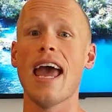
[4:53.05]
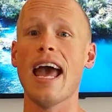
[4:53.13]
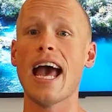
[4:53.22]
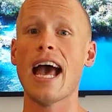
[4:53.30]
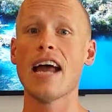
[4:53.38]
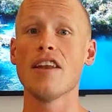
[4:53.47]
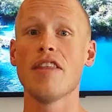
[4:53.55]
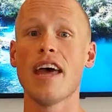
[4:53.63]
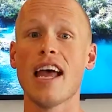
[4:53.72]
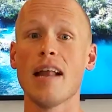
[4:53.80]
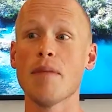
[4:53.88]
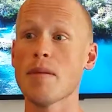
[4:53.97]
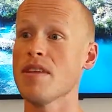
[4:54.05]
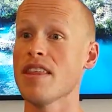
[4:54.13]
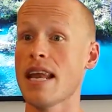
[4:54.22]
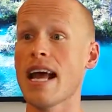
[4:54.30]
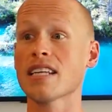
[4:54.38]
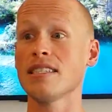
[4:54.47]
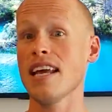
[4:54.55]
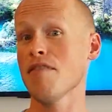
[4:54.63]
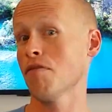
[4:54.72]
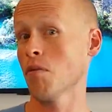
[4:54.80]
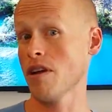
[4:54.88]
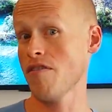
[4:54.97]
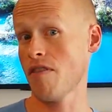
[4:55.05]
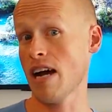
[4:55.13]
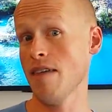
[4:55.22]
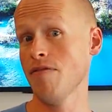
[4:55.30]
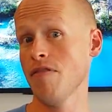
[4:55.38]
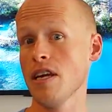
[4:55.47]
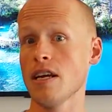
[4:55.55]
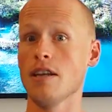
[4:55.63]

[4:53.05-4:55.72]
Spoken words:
and then maybe the next day 45 feet